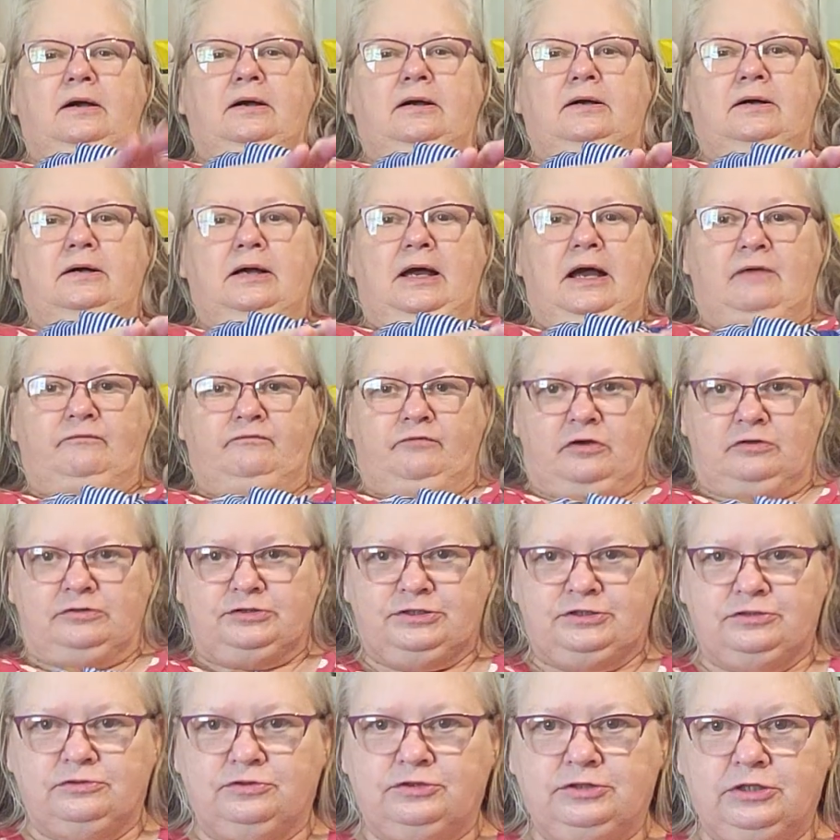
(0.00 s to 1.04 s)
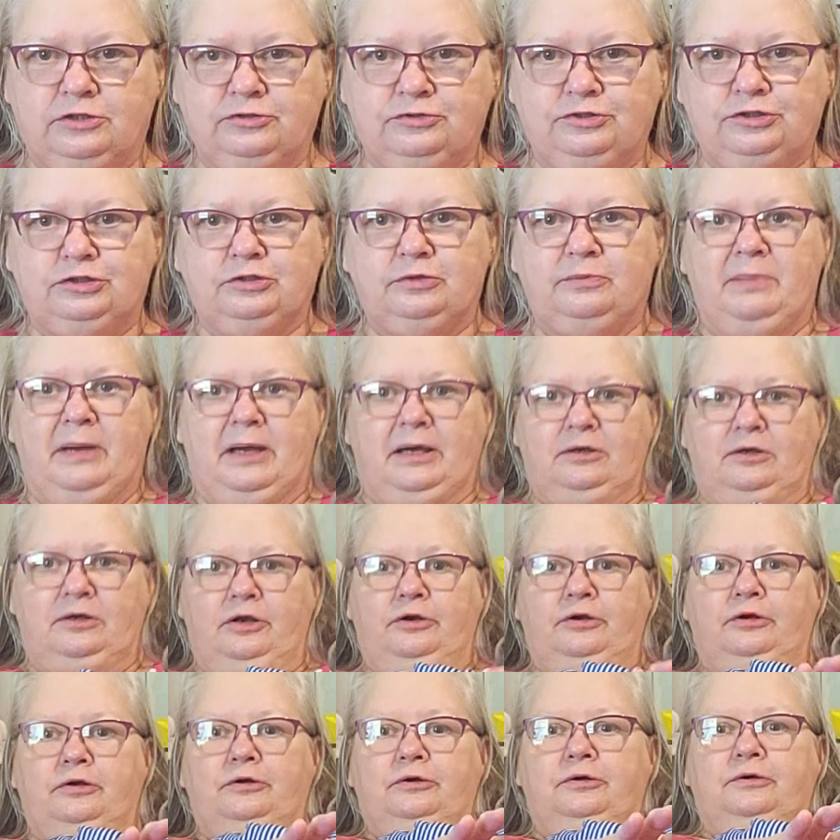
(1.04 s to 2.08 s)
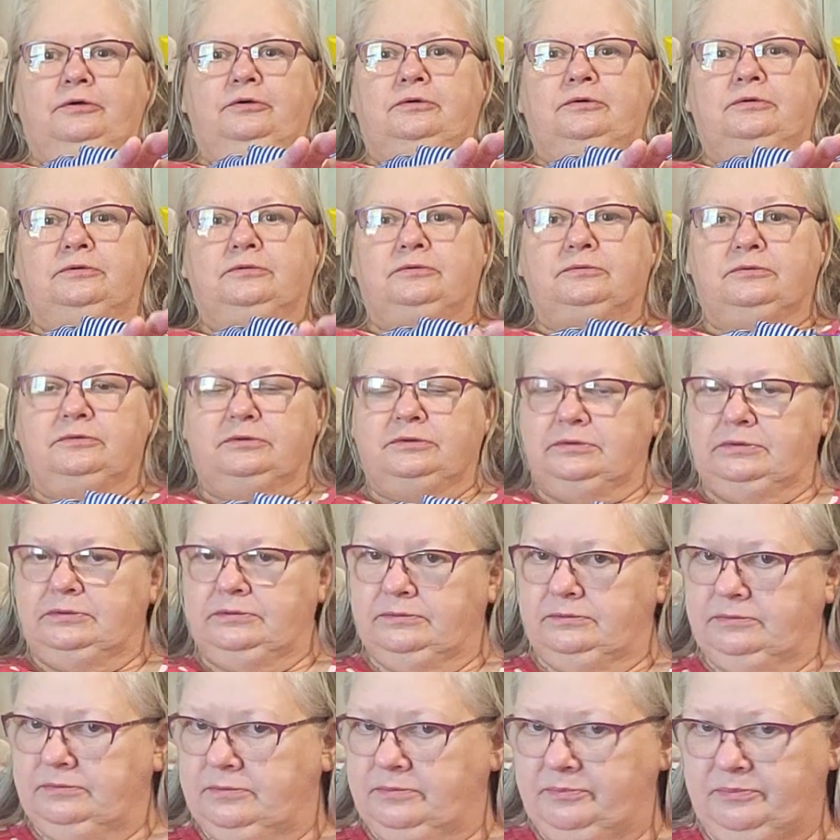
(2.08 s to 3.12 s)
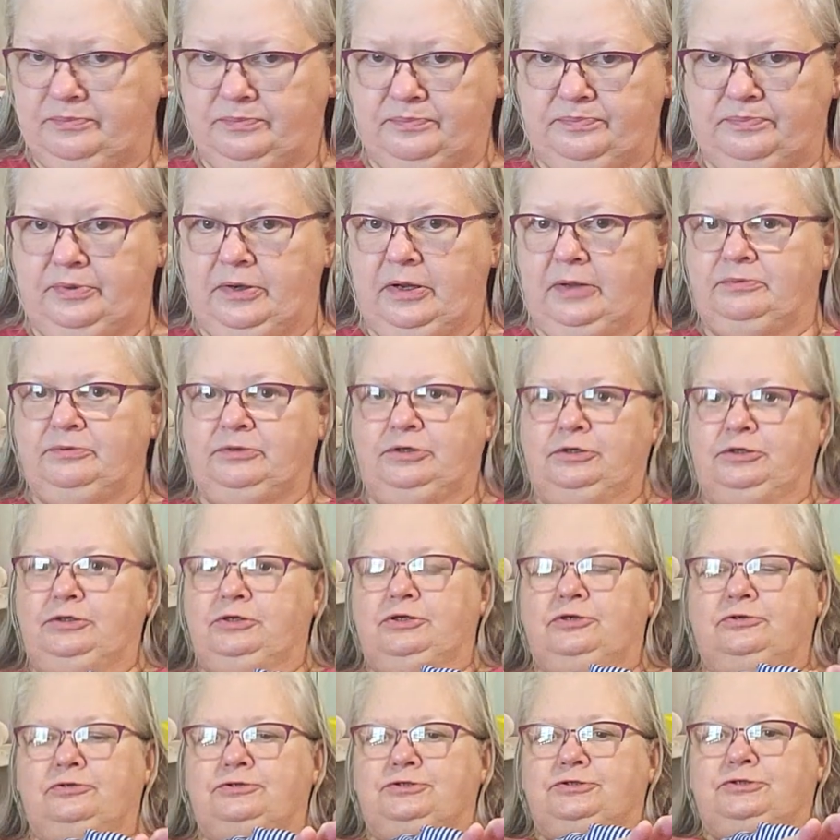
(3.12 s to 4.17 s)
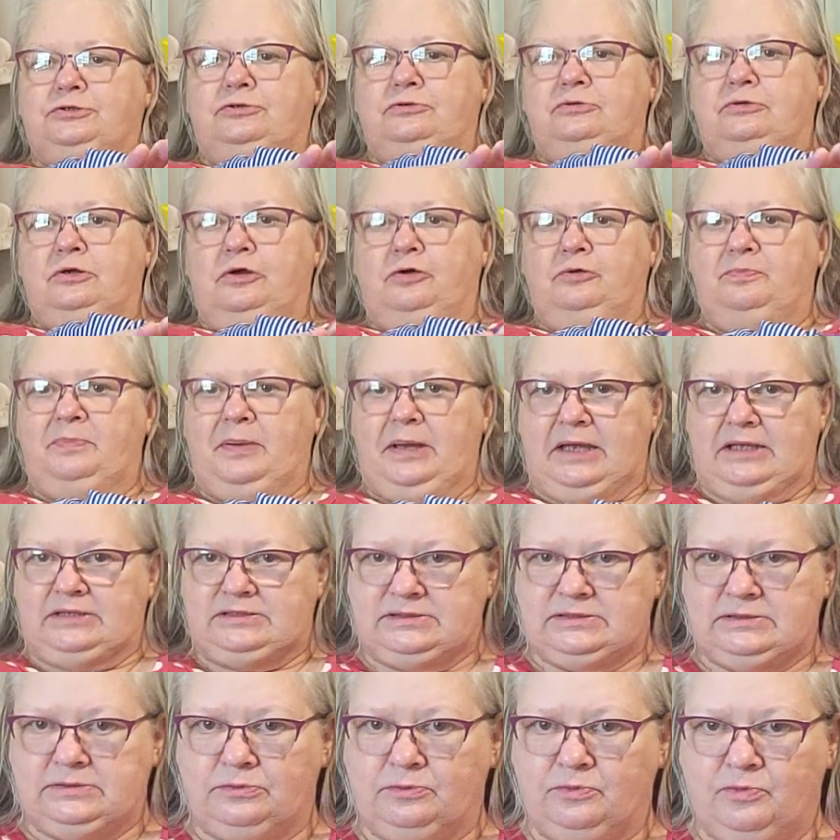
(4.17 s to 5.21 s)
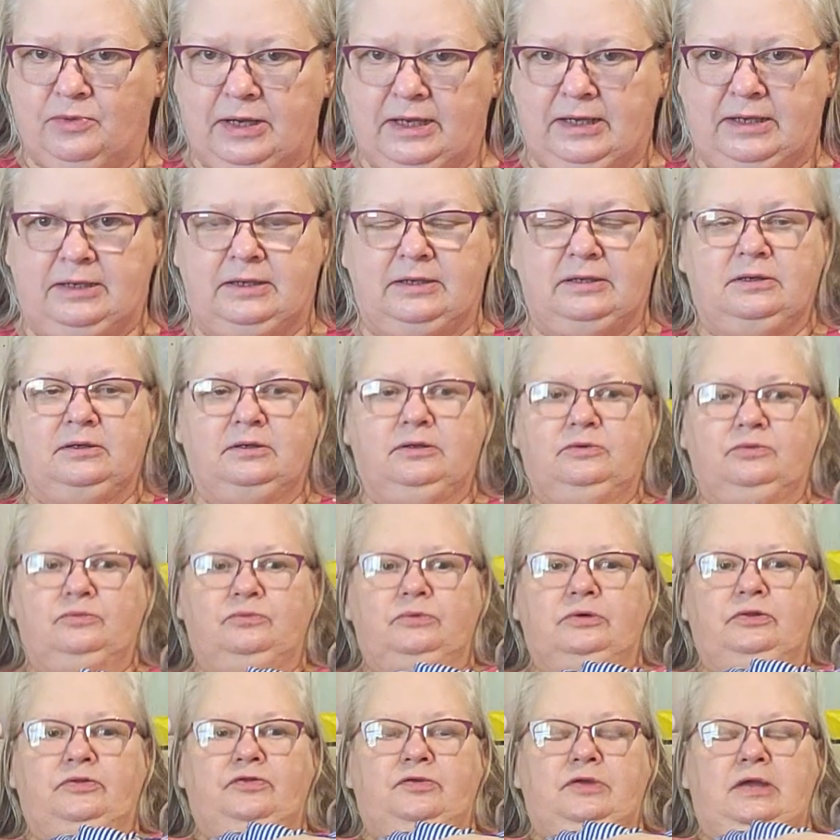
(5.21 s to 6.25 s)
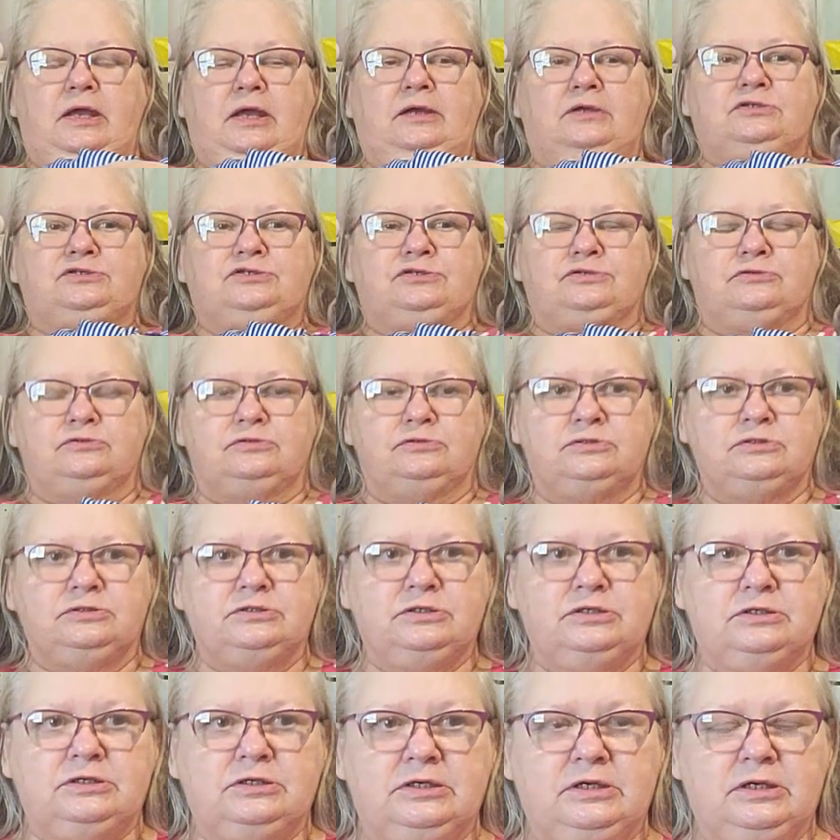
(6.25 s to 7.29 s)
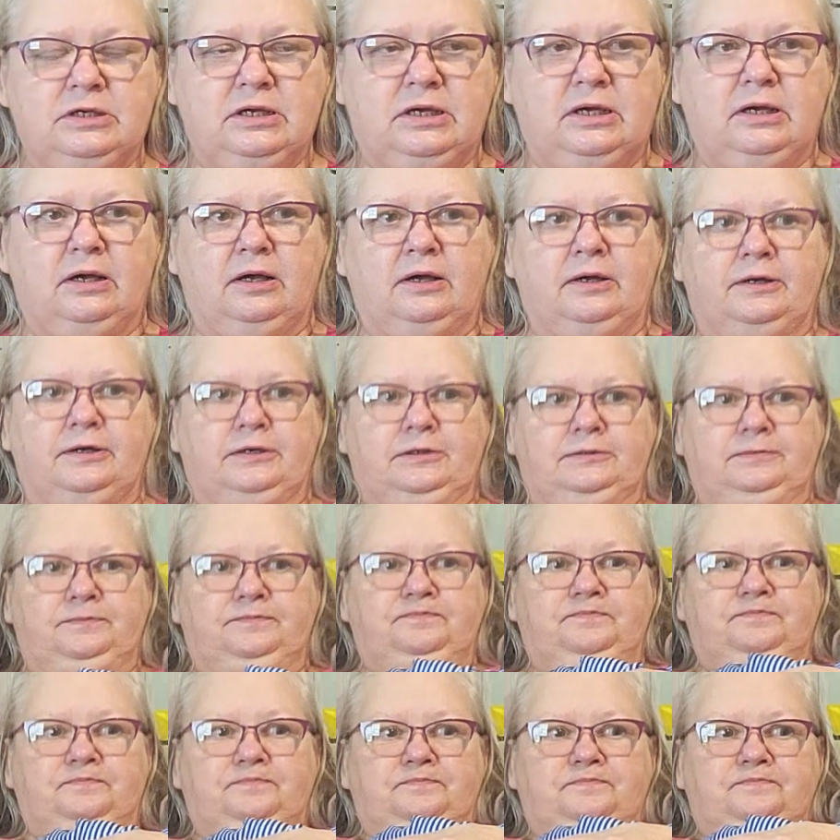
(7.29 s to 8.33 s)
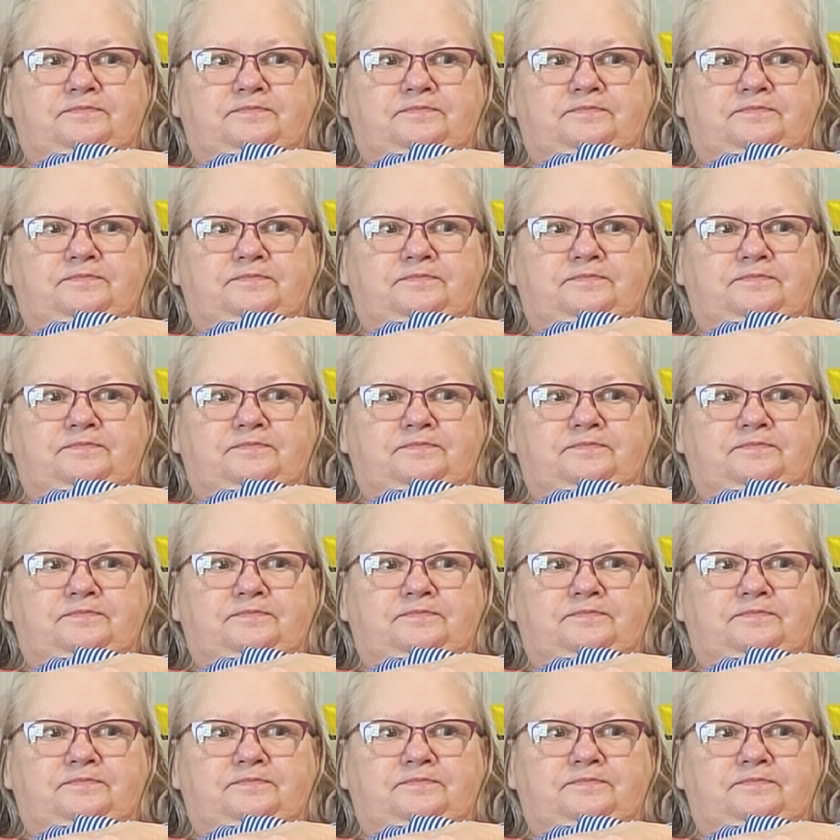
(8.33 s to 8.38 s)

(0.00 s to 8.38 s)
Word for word: uh, I've also told you about her probably a year or so ago passing away with cancer. Um,